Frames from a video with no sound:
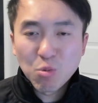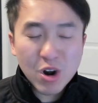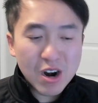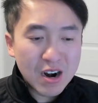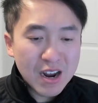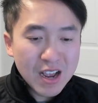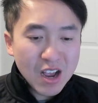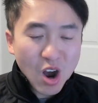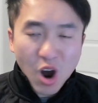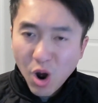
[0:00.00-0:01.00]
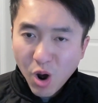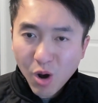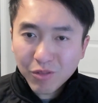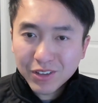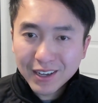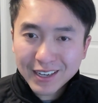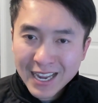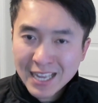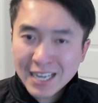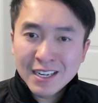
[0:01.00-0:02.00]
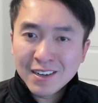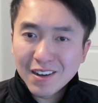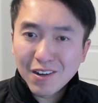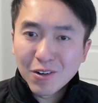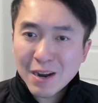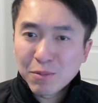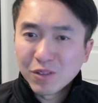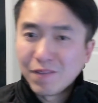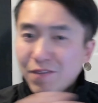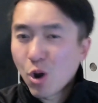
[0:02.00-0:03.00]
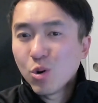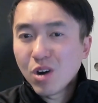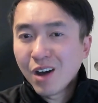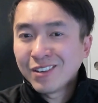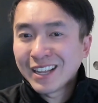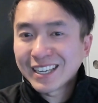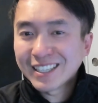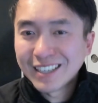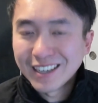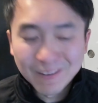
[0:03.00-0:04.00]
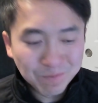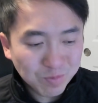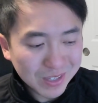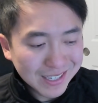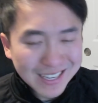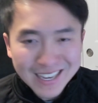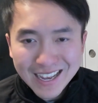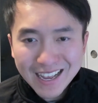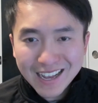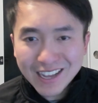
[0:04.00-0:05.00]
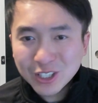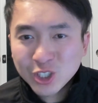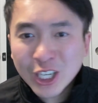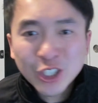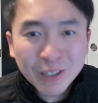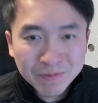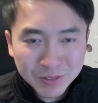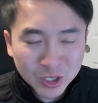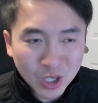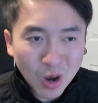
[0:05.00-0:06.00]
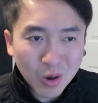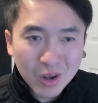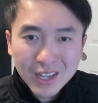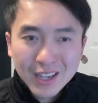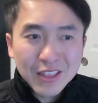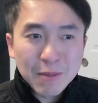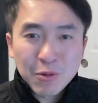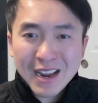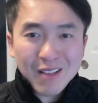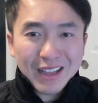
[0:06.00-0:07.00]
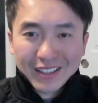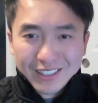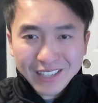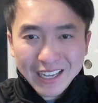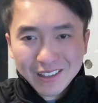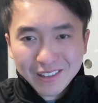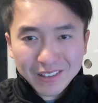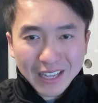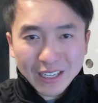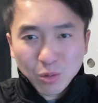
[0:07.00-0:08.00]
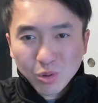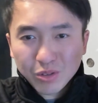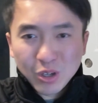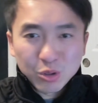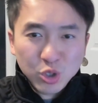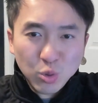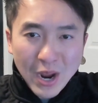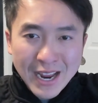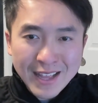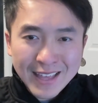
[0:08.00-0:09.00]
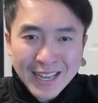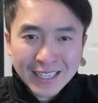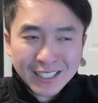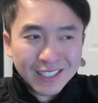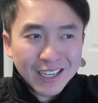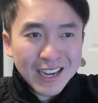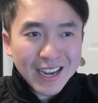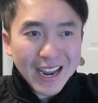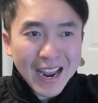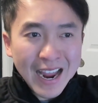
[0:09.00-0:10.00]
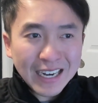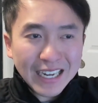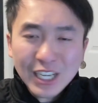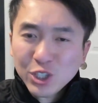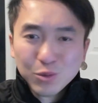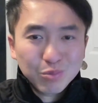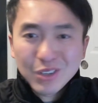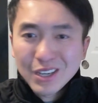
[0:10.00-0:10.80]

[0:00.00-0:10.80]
where all the kin are able to vote on like a decision. So they bring out like this two weighing things, and each